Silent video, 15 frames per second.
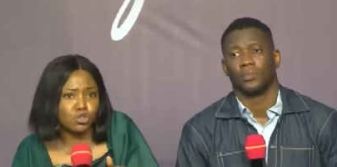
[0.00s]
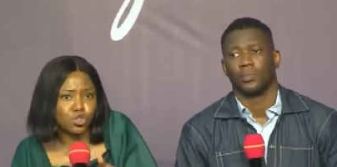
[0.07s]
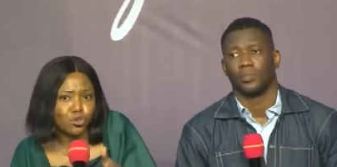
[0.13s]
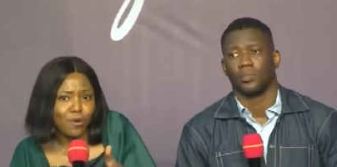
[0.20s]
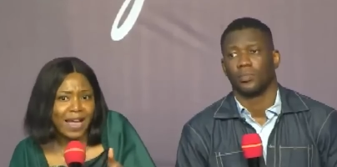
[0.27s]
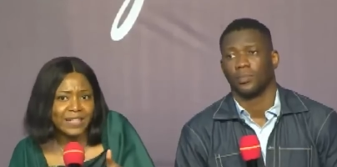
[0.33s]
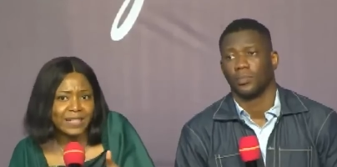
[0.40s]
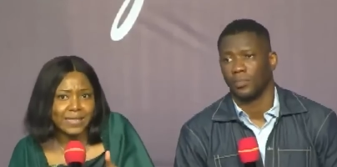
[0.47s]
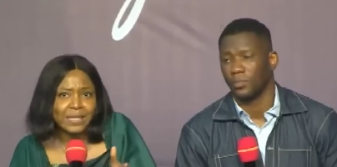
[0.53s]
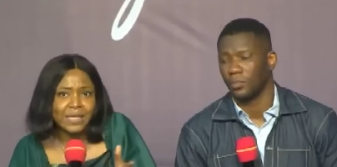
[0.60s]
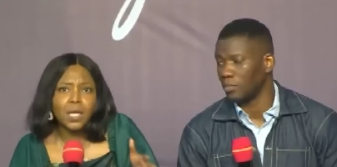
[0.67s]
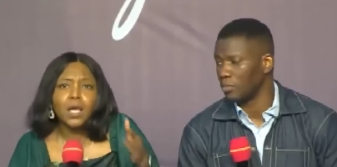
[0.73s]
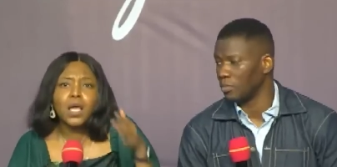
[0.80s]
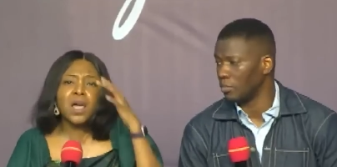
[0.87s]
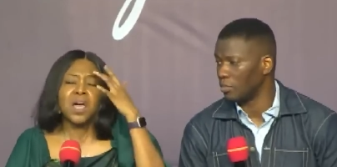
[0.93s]
Speaker 1: try this. I
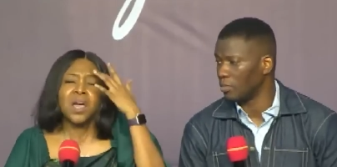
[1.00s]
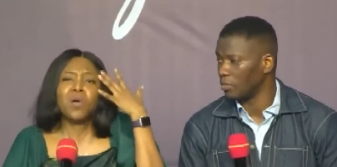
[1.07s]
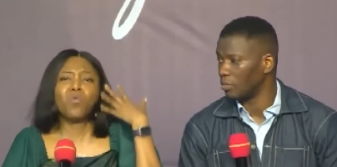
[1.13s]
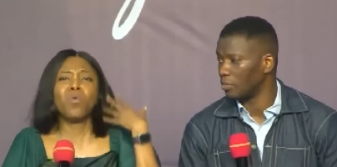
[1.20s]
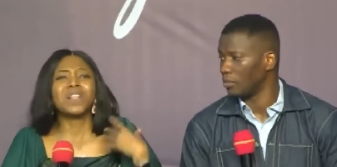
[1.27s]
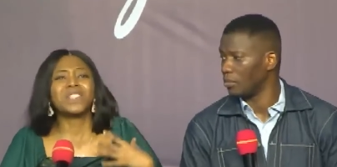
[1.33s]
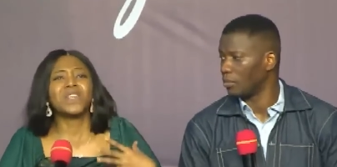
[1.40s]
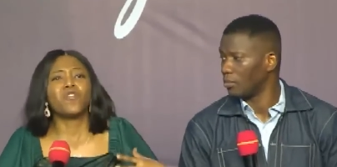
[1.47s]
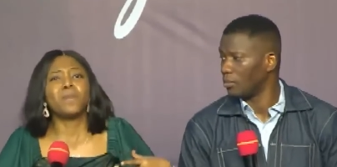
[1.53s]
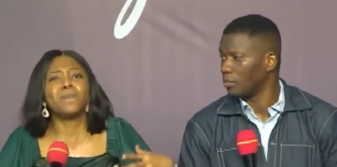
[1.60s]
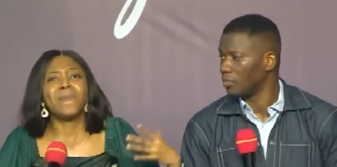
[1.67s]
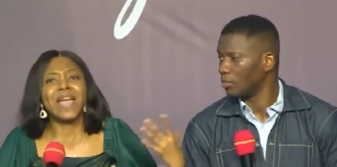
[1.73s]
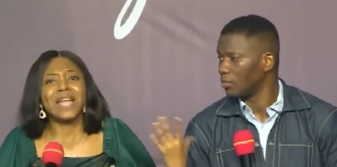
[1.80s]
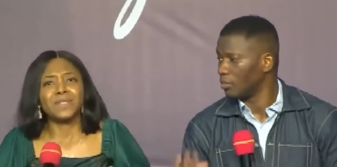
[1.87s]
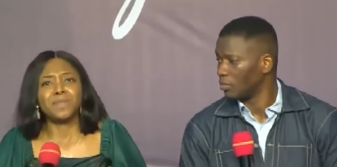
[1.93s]
think what even
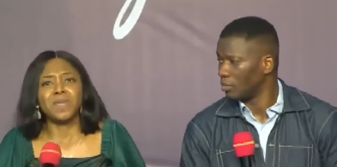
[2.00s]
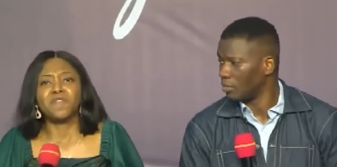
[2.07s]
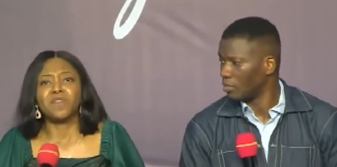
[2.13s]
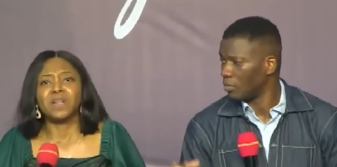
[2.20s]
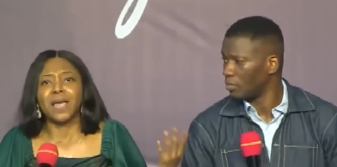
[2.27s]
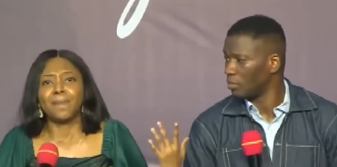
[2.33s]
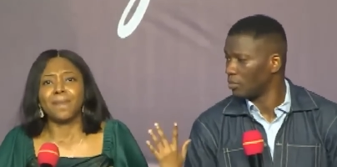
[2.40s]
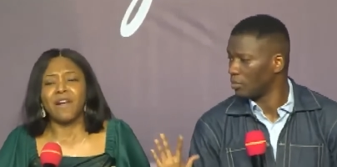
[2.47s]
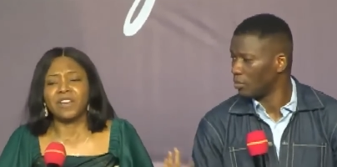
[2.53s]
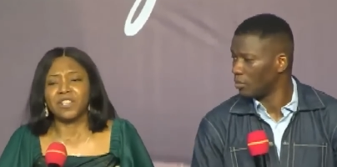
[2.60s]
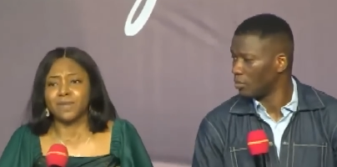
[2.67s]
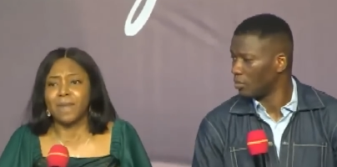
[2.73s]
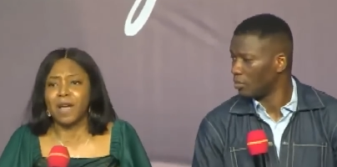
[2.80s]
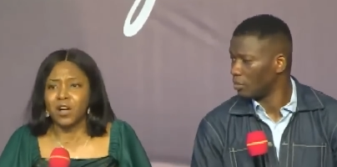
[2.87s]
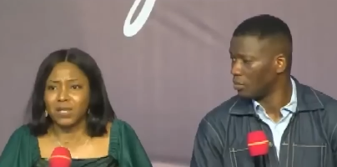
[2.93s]
made me even get married
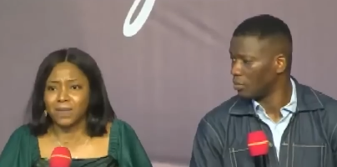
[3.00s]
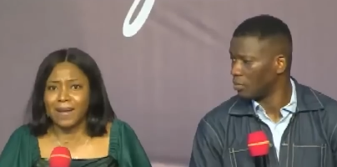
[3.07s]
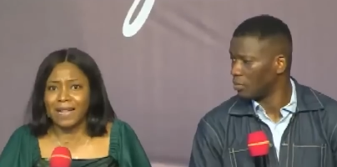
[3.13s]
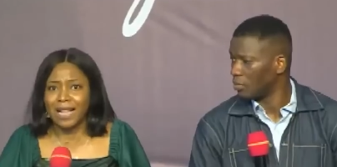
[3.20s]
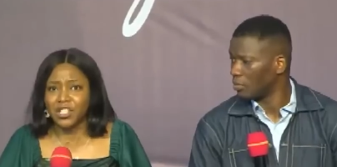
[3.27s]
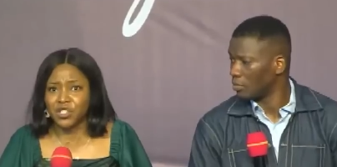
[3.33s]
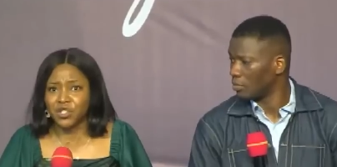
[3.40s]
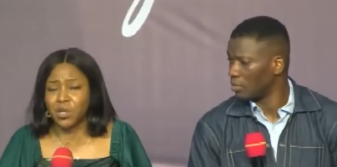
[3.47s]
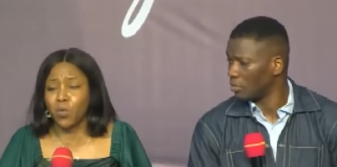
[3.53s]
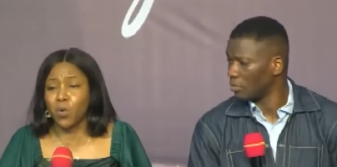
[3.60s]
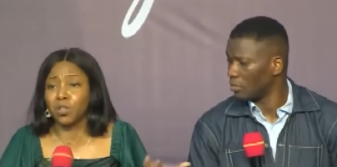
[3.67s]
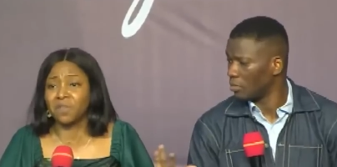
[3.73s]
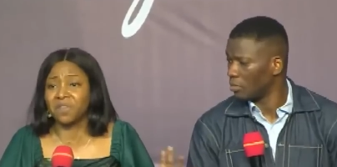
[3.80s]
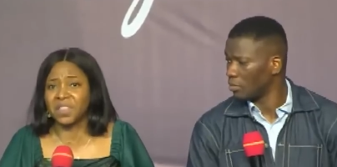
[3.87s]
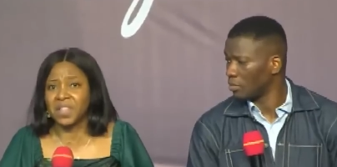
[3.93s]
to my husband, actually,
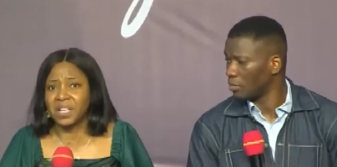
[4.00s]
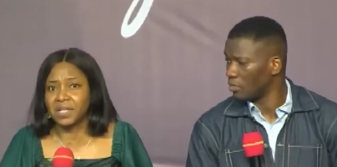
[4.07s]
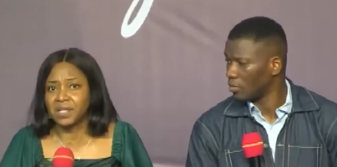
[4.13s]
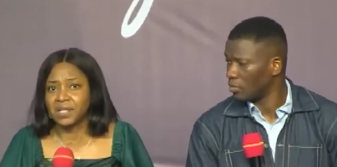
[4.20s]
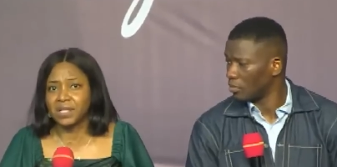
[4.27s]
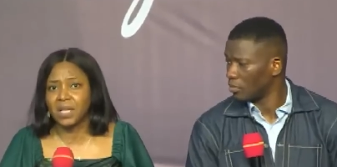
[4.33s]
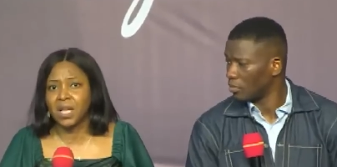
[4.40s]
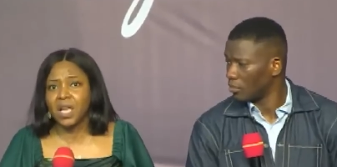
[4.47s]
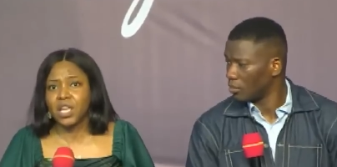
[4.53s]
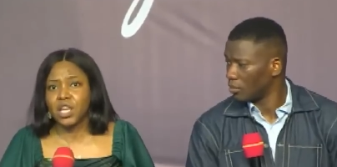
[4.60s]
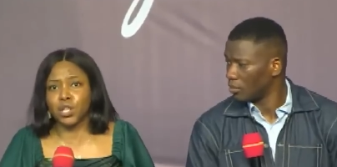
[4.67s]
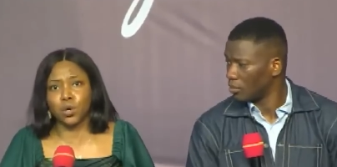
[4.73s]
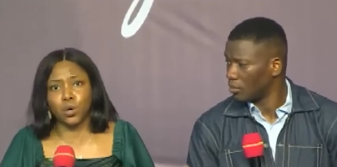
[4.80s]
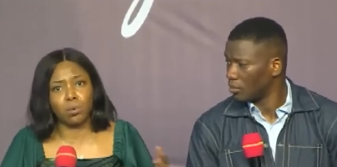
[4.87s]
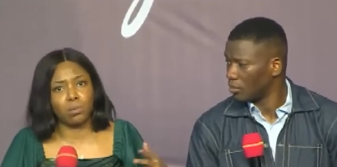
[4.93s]
one of the things,
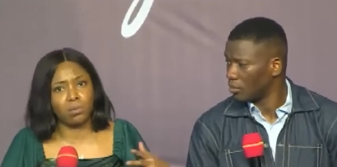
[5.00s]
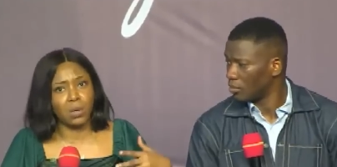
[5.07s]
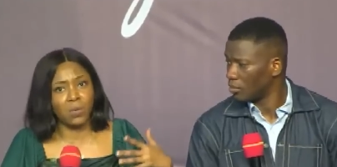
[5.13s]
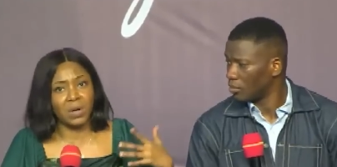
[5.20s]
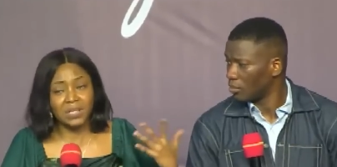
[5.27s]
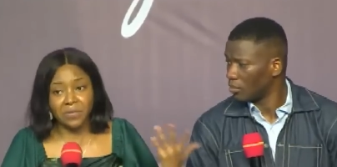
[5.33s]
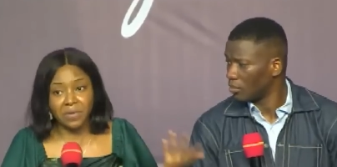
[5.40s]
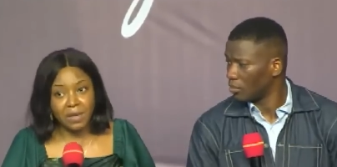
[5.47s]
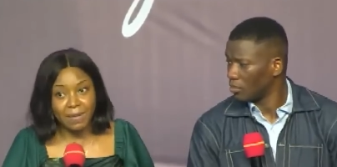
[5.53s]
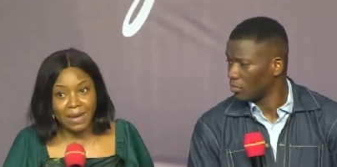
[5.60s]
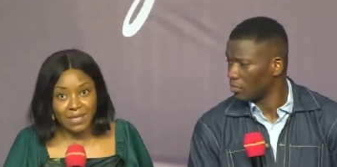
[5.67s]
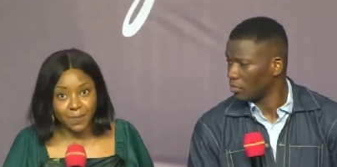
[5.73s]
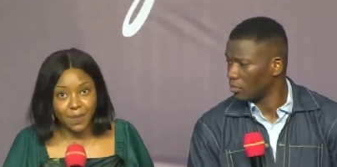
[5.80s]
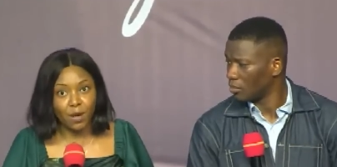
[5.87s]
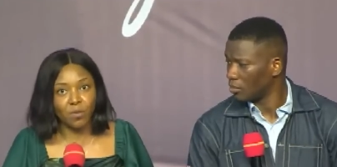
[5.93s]
you know, it wasn't really my
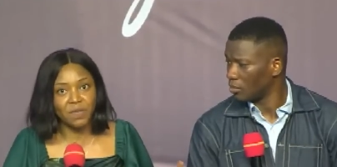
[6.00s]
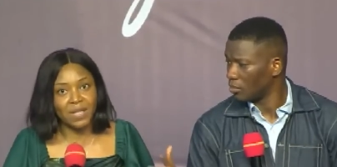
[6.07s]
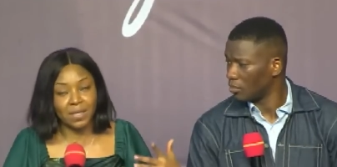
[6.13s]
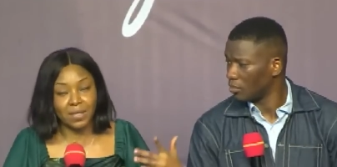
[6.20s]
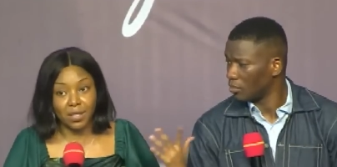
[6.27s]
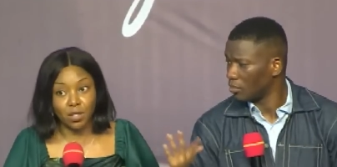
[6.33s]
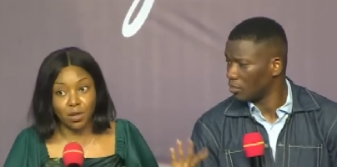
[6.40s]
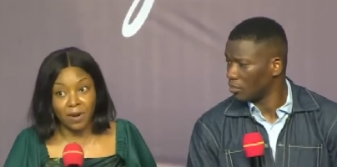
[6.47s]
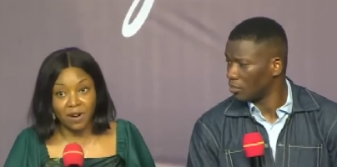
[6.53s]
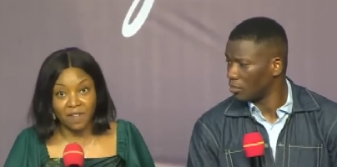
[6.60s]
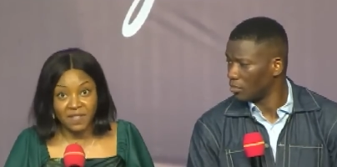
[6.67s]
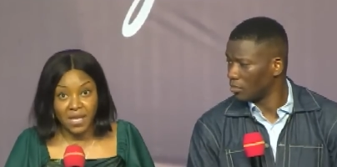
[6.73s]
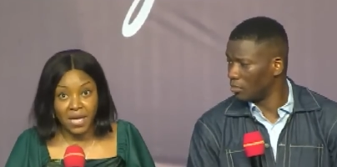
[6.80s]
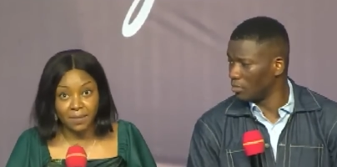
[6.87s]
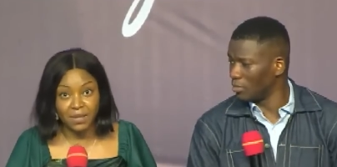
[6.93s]
spec. We've said it a number of
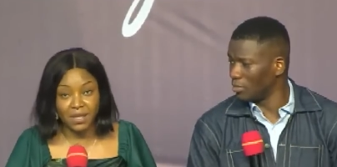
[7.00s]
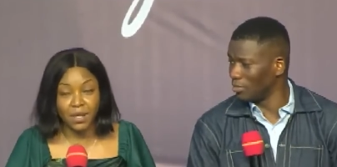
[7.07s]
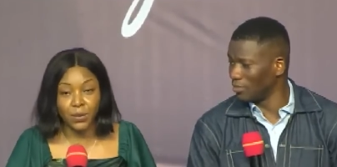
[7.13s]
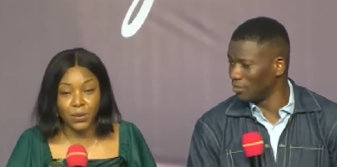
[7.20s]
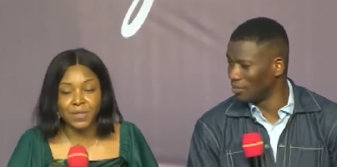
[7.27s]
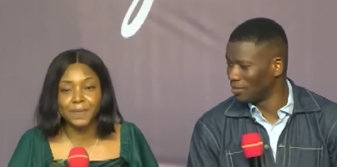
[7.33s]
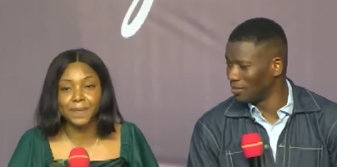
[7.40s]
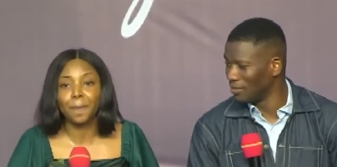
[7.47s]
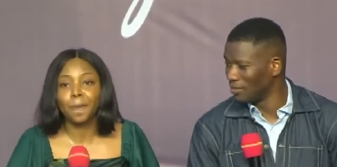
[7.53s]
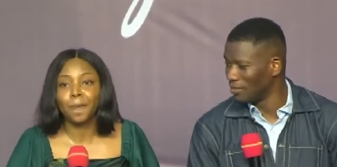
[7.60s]
times, anyways.